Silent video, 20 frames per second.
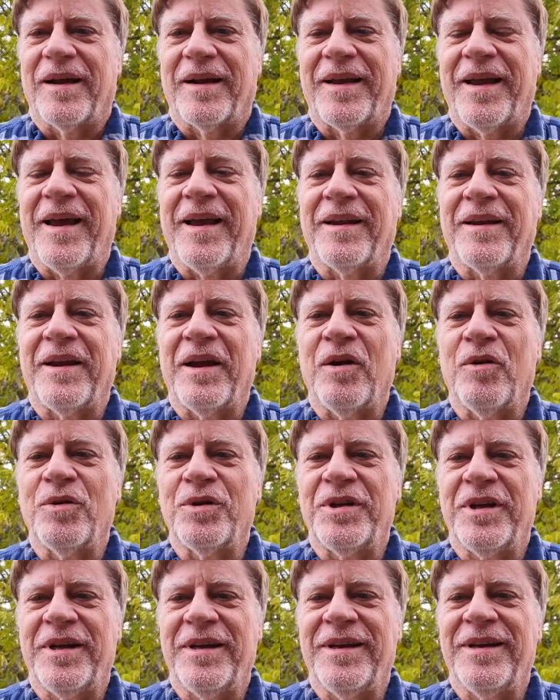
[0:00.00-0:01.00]
can't
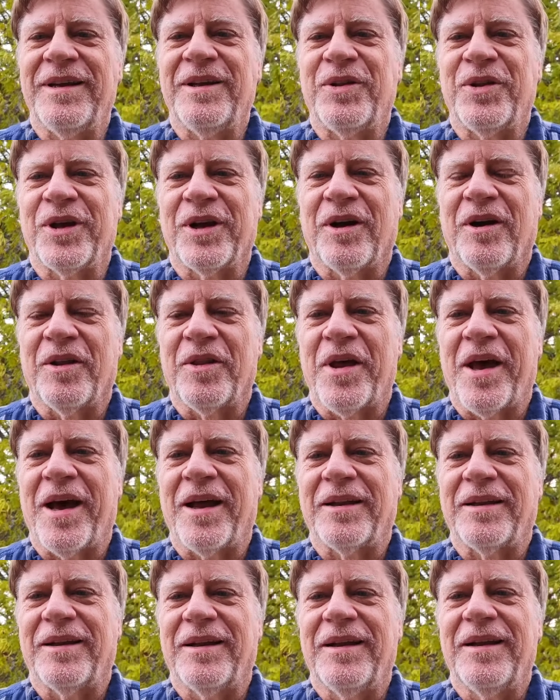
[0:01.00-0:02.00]
guarantee anything on
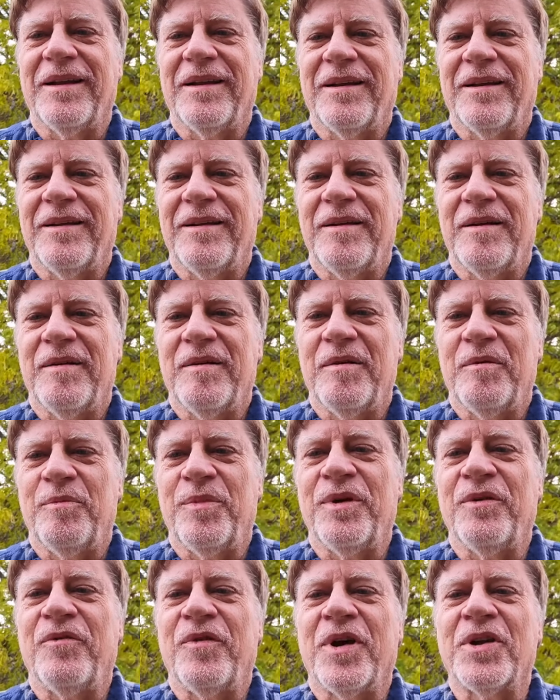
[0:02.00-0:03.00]
that.
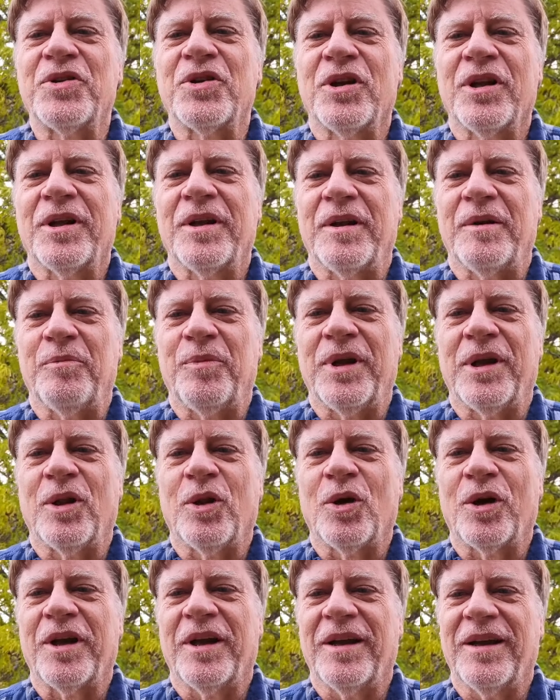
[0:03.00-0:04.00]
Be vigilant, be
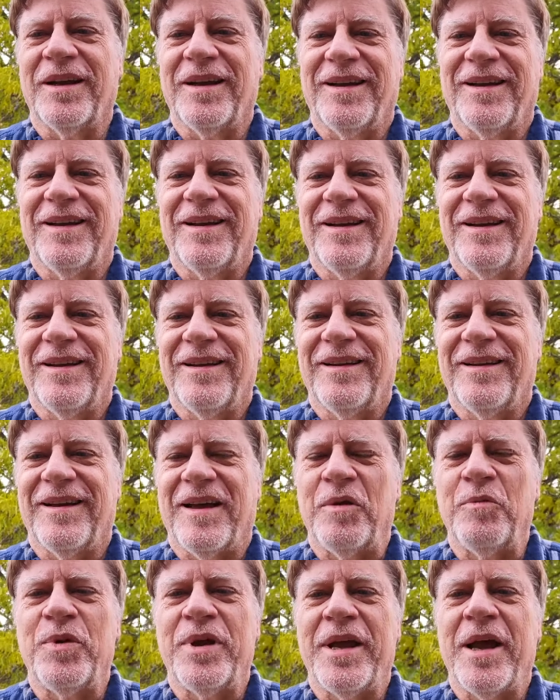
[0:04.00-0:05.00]
looking,
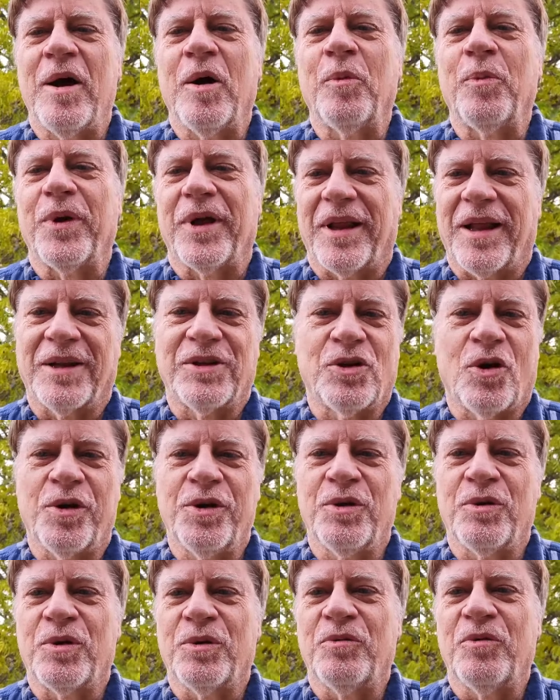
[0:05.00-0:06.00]
and be helping. That's all
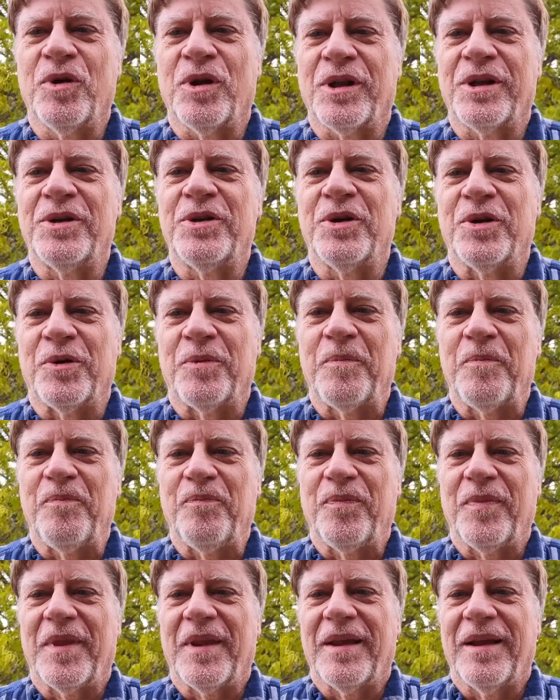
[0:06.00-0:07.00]
you can really do.
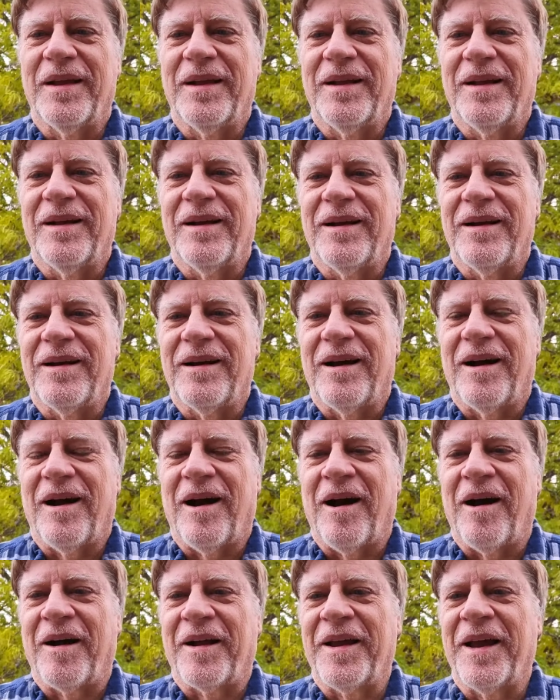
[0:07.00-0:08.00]

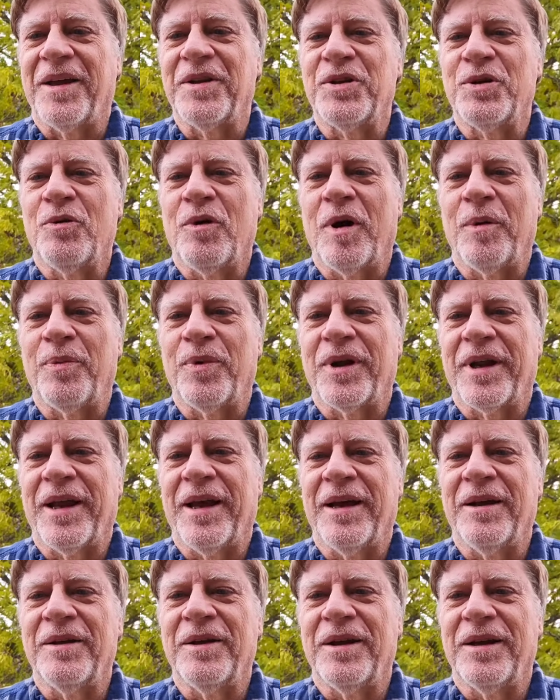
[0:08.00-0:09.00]
I'll catch you up
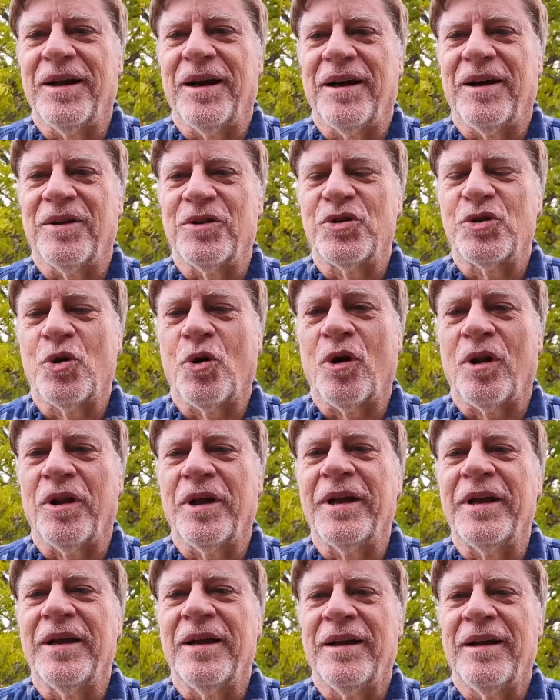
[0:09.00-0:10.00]
again
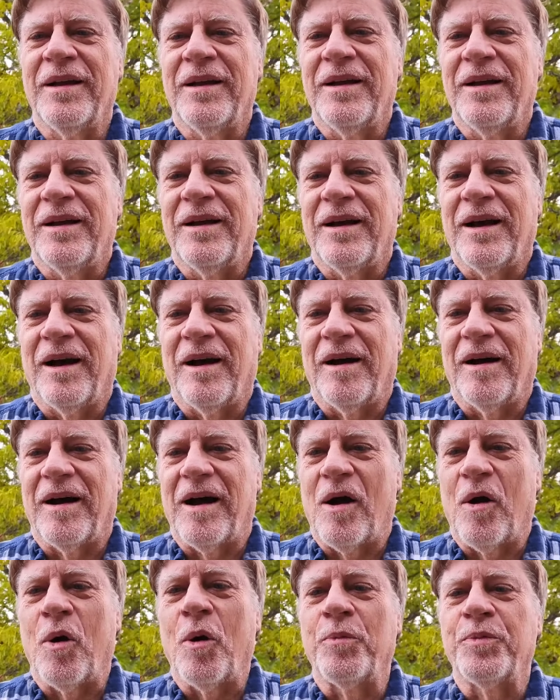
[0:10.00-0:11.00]
shortly.
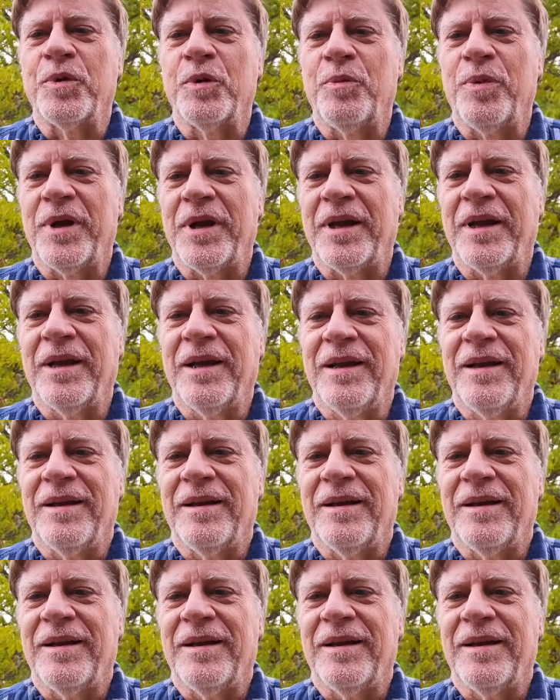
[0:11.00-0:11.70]
I hope to be